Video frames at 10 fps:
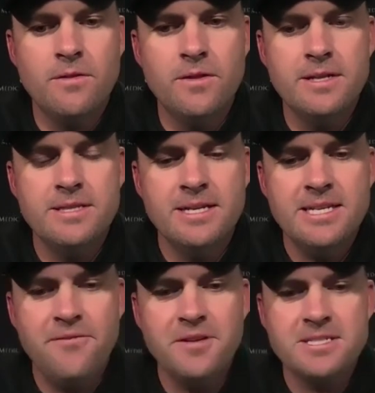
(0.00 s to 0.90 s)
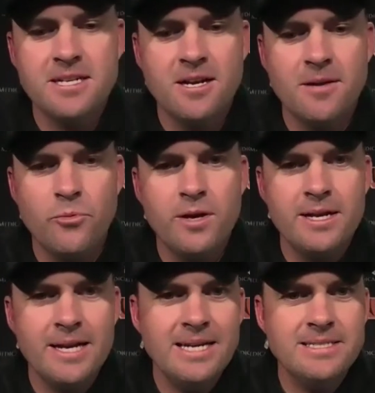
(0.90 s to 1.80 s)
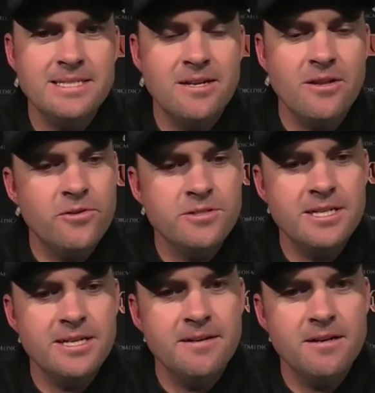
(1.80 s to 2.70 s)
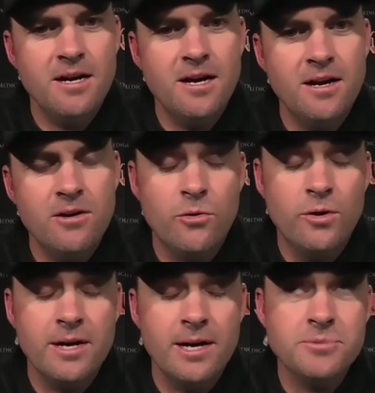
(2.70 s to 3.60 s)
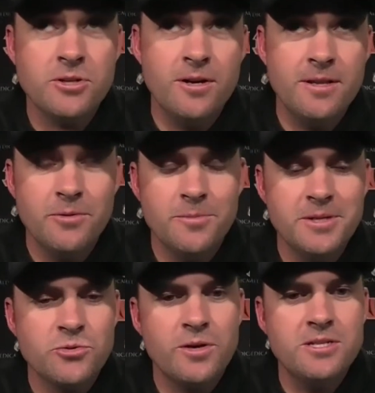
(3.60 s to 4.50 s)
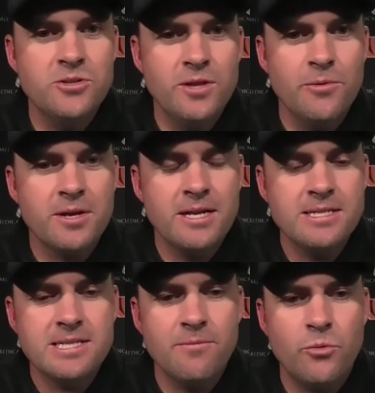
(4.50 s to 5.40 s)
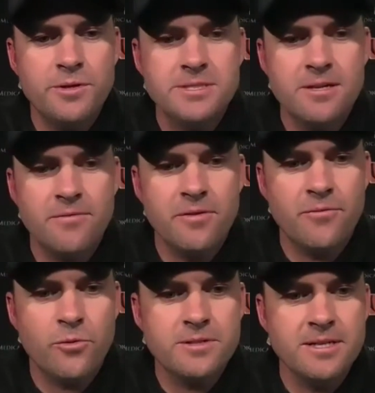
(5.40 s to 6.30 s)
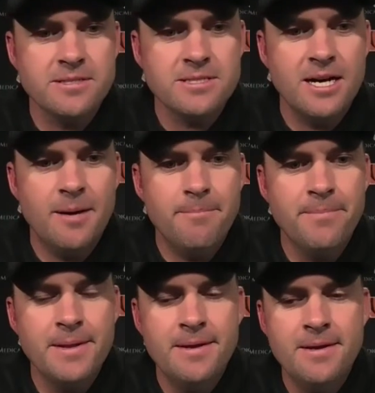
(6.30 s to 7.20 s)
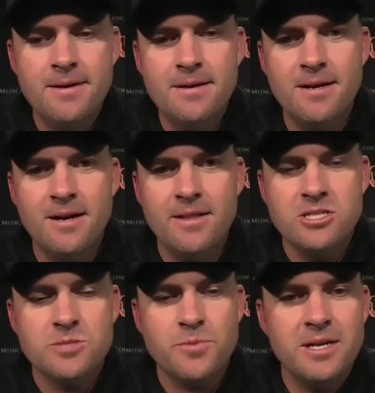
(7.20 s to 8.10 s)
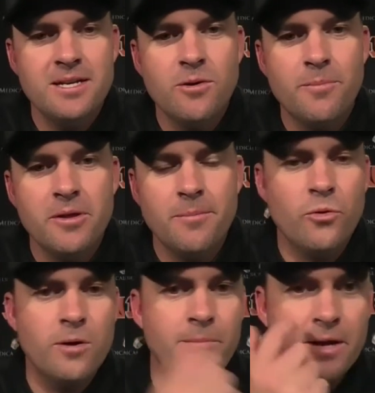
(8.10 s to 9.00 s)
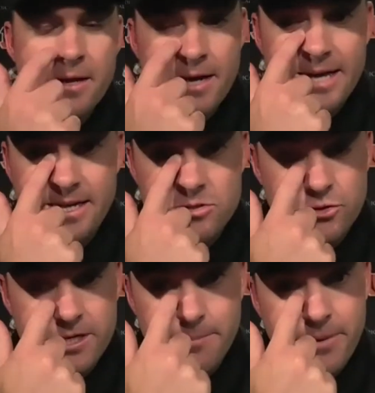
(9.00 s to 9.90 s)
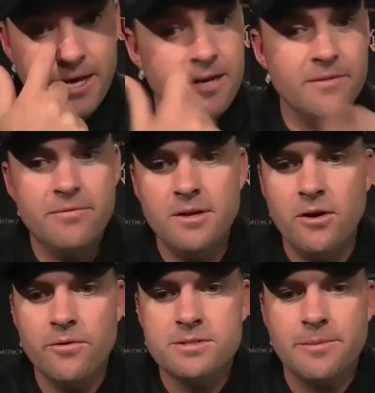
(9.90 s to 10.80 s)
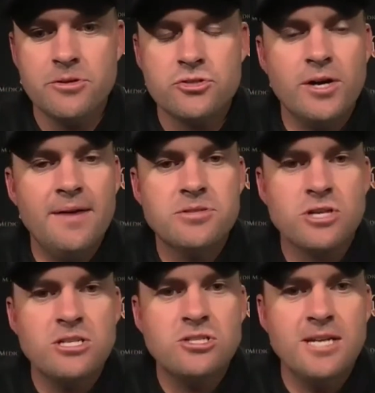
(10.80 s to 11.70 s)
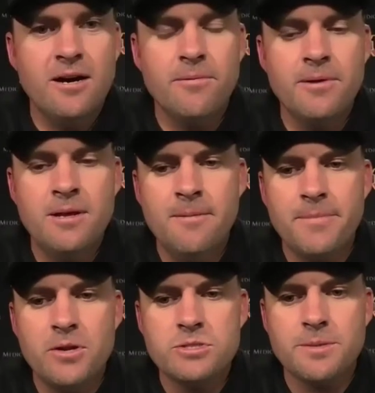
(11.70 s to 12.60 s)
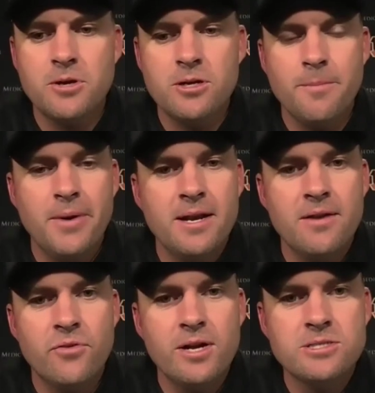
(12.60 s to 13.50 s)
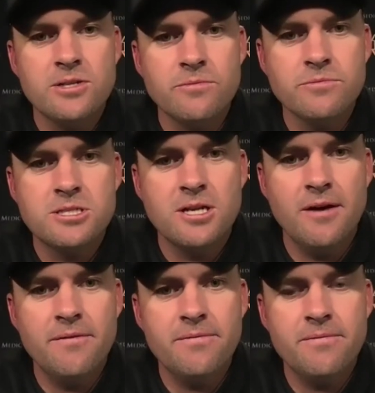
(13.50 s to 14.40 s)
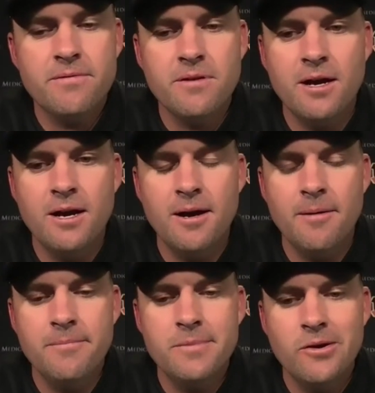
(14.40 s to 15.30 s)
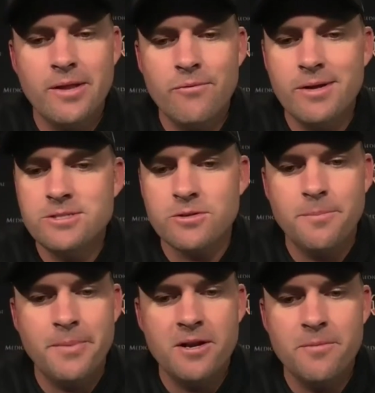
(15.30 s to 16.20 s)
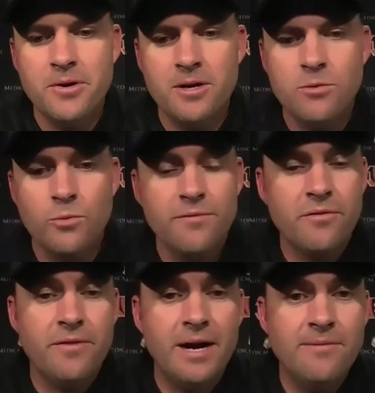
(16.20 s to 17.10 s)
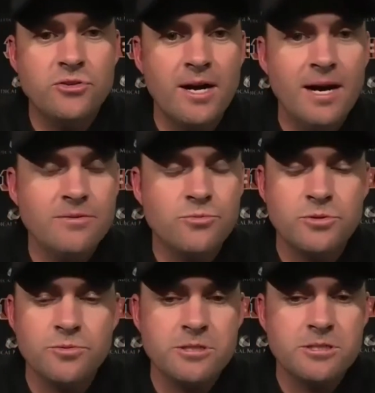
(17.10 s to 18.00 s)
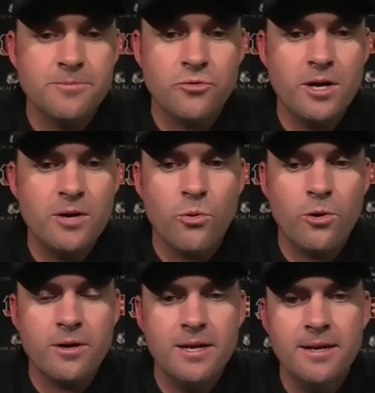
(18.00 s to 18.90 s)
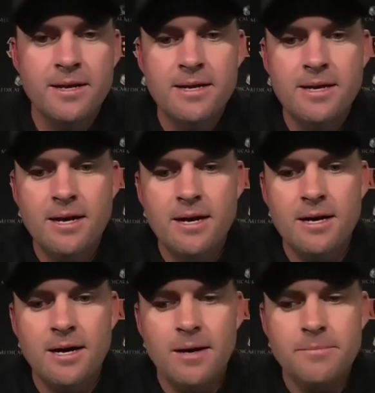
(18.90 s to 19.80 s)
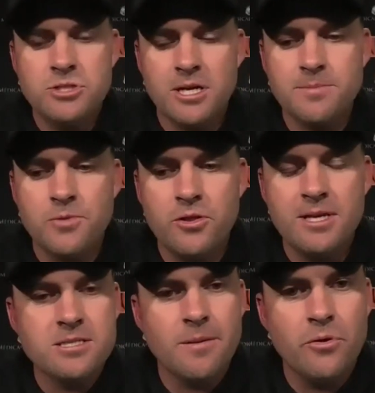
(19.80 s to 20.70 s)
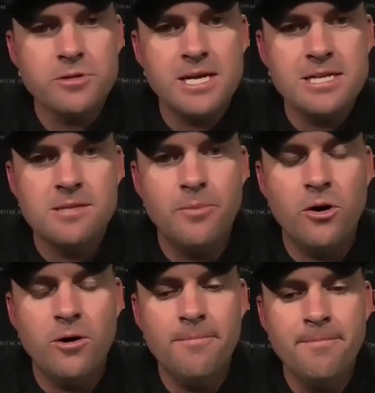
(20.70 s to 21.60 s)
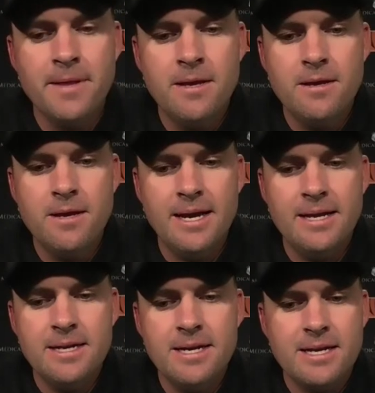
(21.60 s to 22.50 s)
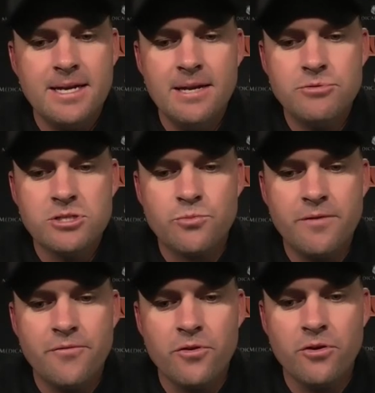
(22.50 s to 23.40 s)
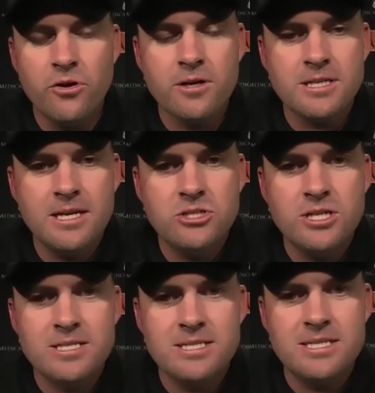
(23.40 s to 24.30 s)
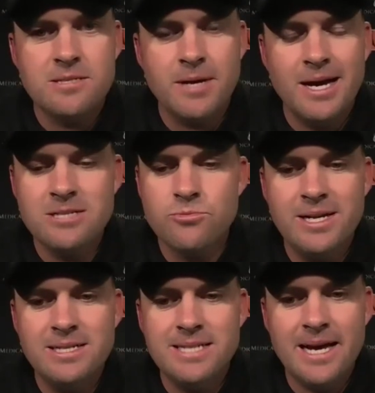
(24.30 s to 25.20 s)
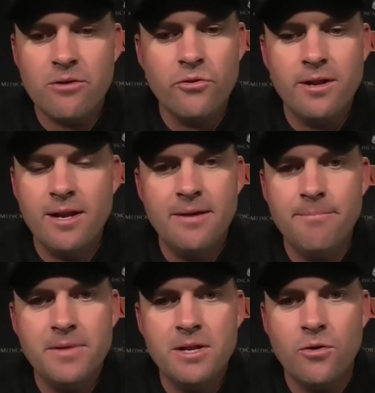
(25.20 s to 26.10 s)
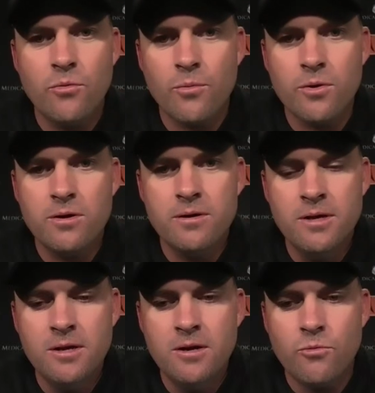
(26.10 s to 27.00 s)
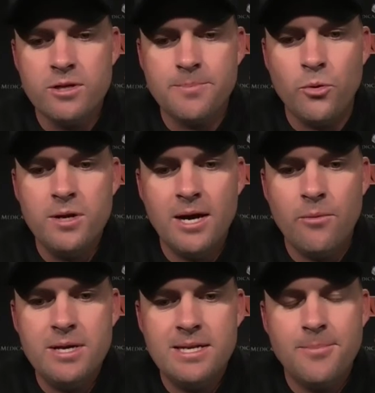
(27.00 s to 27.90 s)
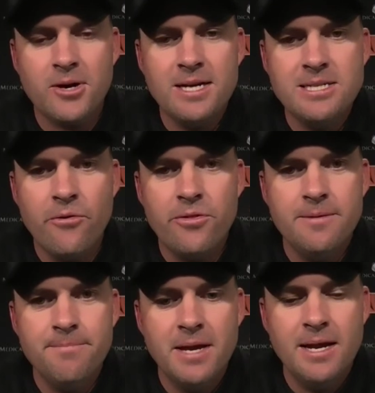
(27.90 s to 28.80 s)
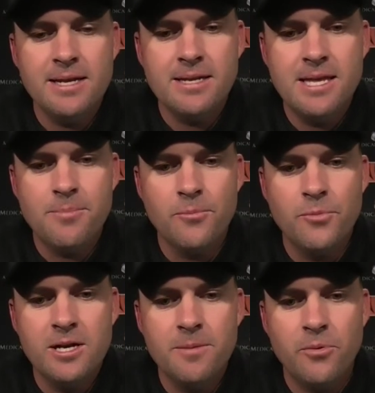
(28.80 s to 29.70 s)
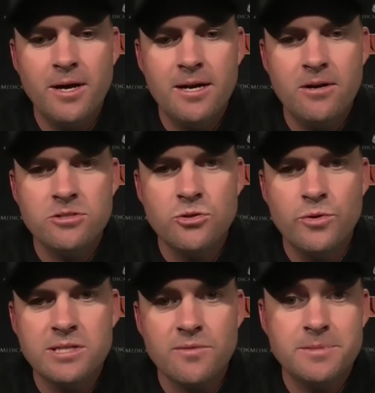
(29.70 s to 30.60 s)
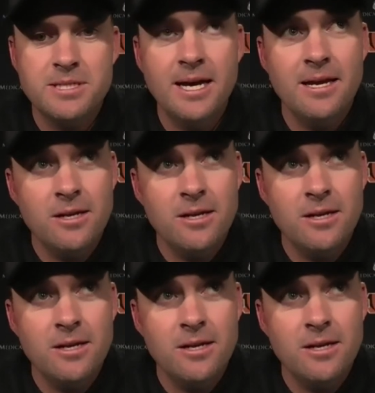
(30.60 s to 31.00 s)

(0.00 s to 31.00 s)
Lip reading: The defense ended up winning 19-13. They would have been 22. They would have gotten 7 points there for the fourth down stop. They just probably didn't go up on the board. But I thought it was really competitive. You know, some of those drives stretched out. There's some good competitive red zone stuff. That red zone competitive period went for 5 drives, which was some great work. And saw some good things on both sides of the ball. And again, it was just one further look to get a chance to see some guys. We didn't tackle tonight. You know, we're at the point now, we need to keep our guys healthy and keep them ready to play here 2 weeks from today.